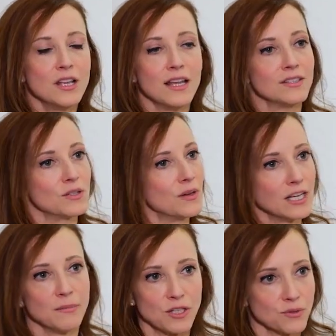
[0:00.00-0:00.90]
And so
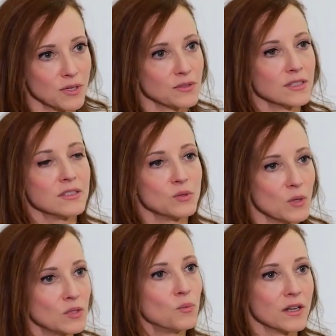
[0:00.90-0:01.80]

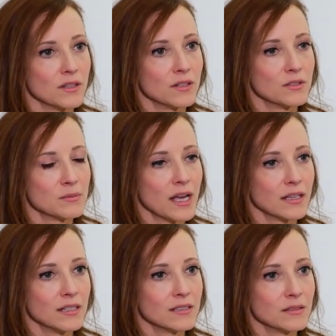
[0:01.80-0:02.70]
endometriosis is one of those
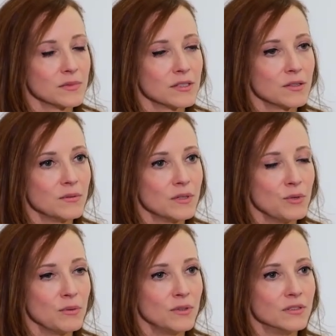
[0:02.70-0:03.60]
mechanisms. So
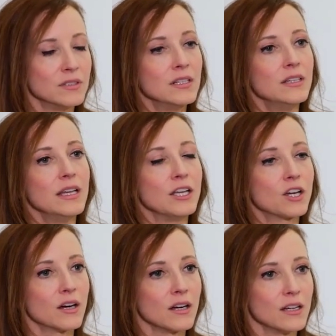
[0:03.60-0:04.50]
we will
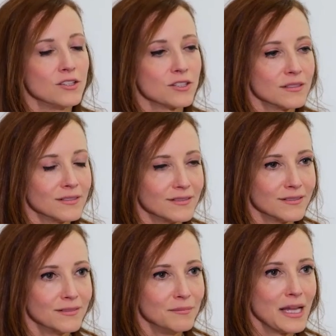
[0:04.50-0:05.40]
encourage
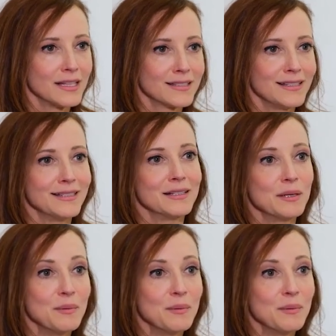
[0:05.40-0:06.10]
medicine,